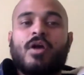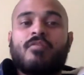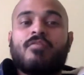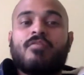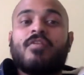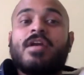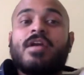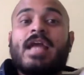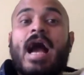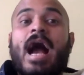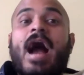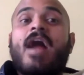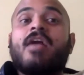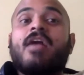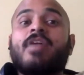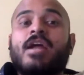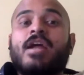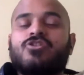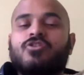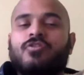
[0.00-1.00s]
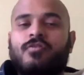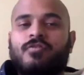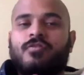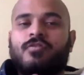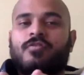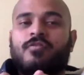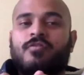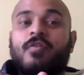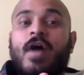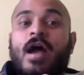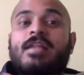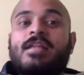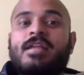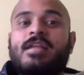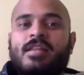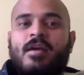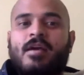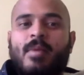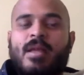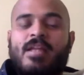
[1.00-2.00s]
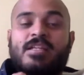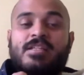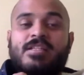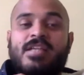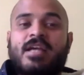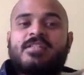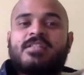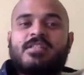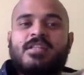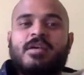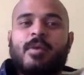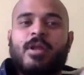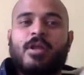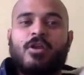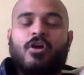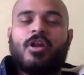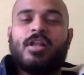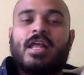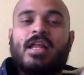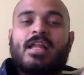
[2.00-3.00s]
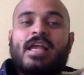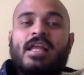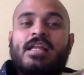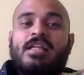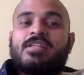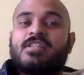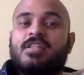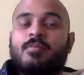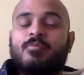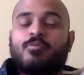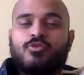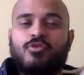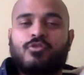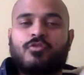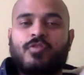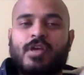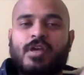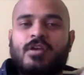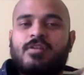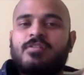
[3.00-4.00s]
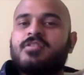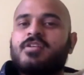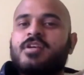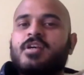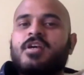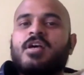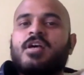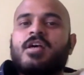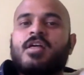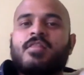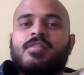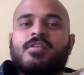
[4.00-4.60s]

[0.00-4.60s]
you have a very high rate of finding them and detecting them not letting any slip through your fingers.